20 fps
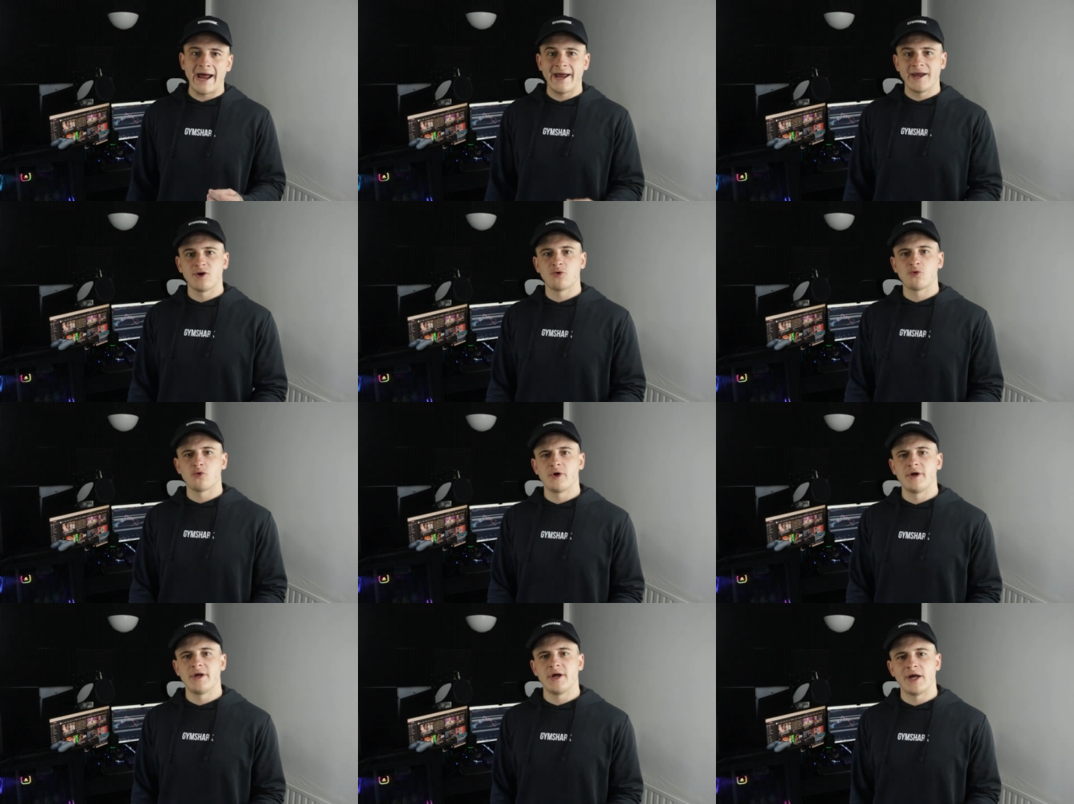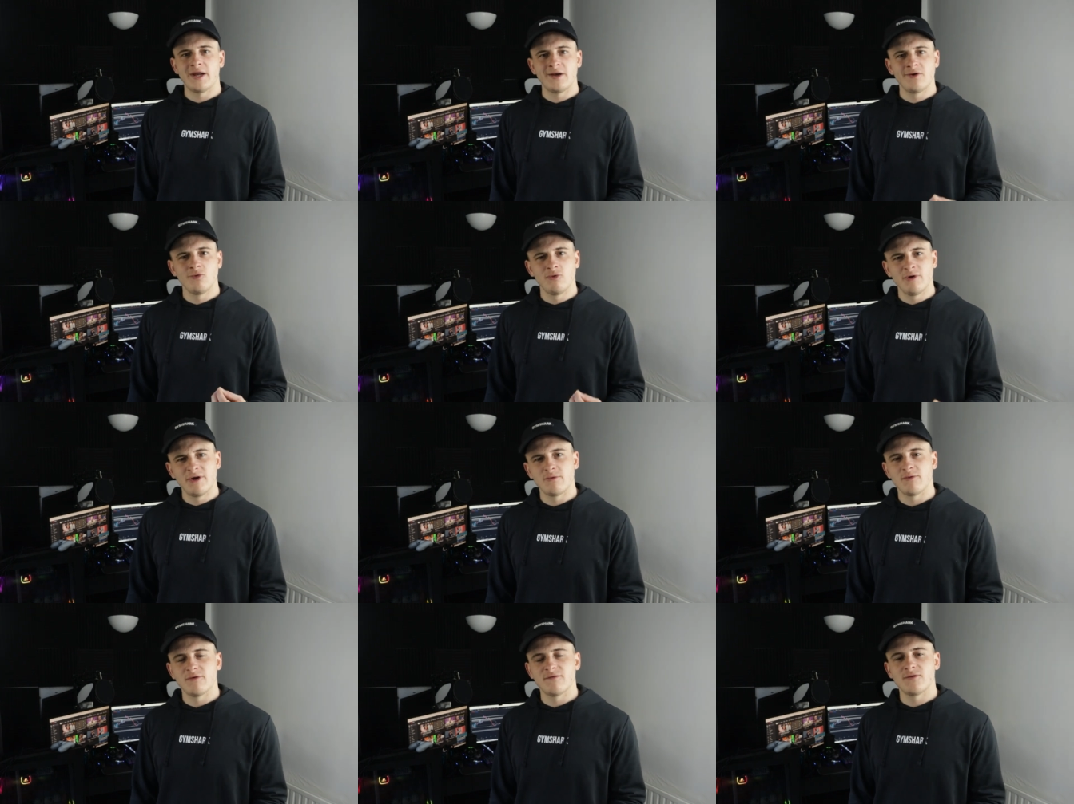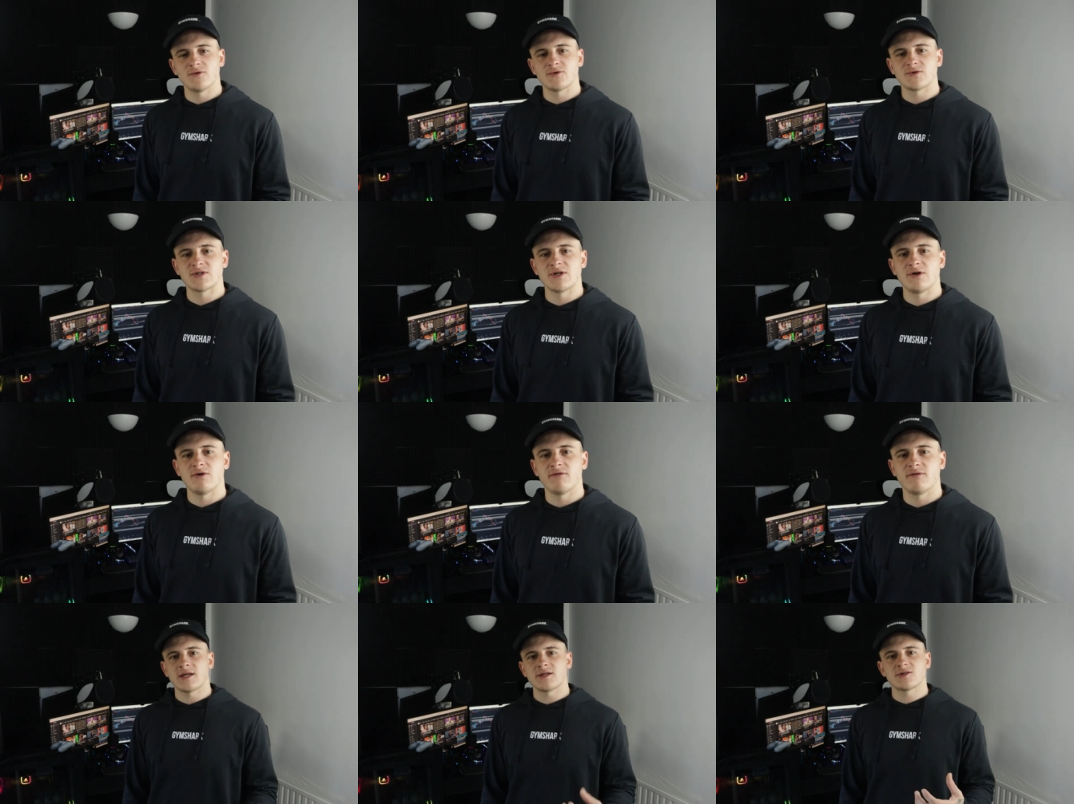angry, annoyed with
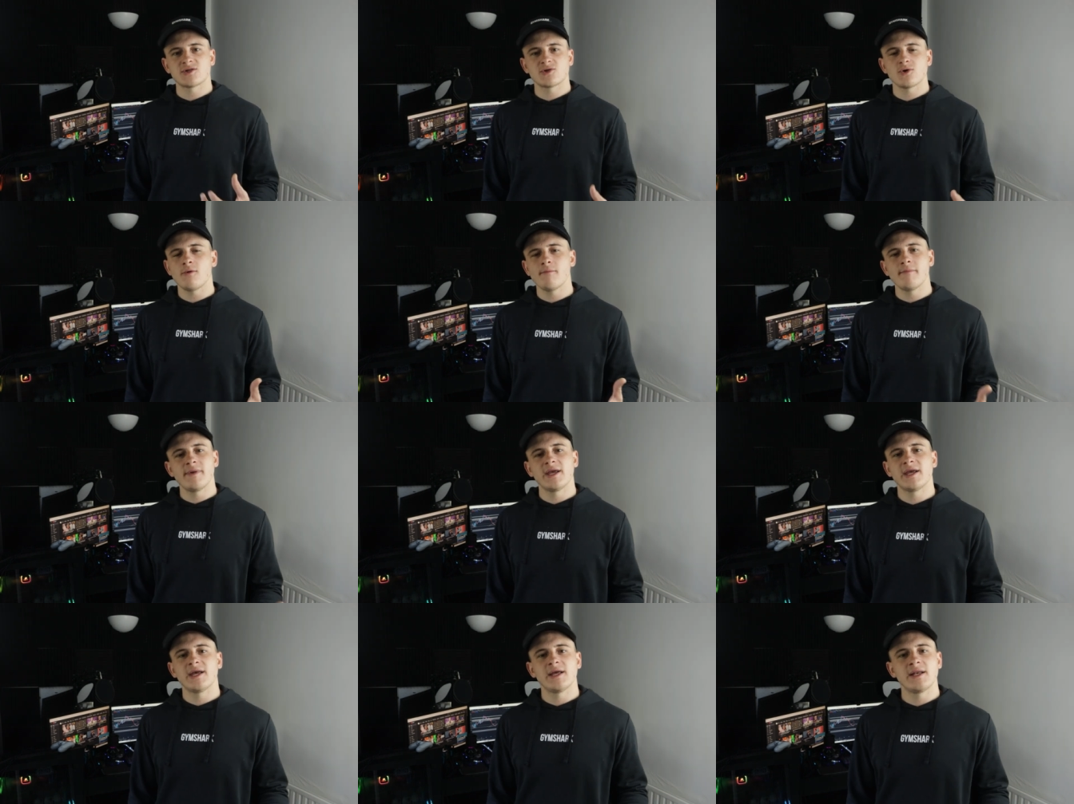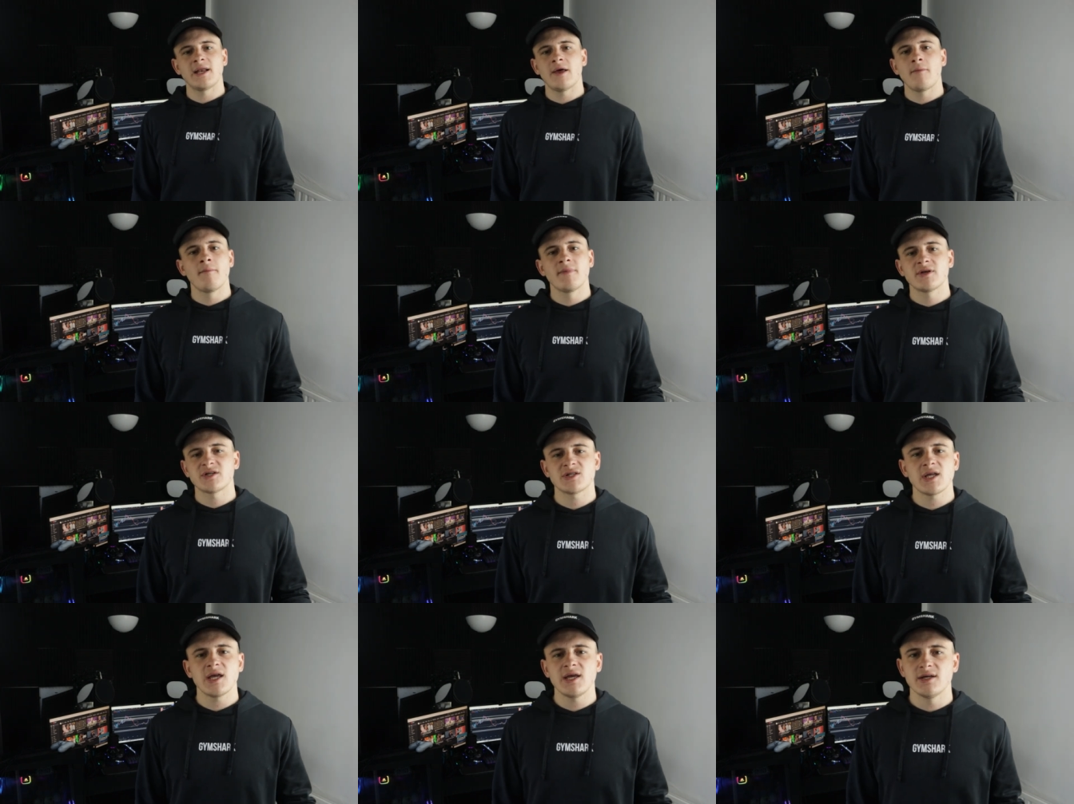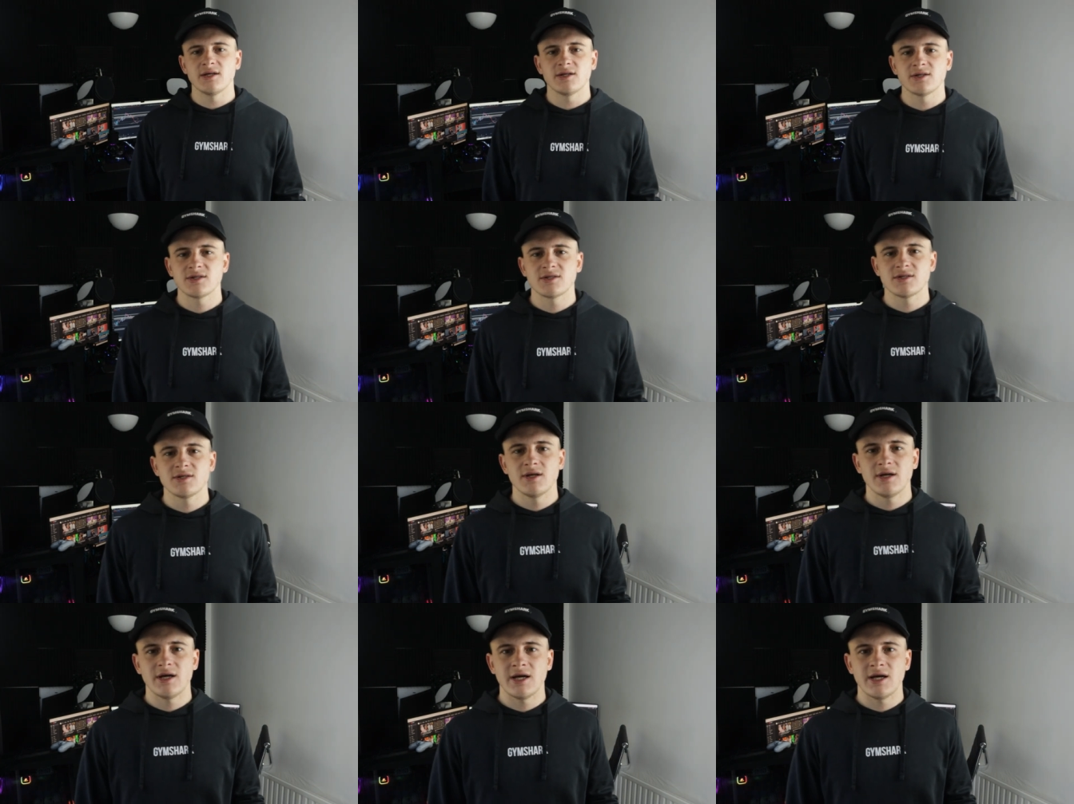yourself, then stop making them mistakes.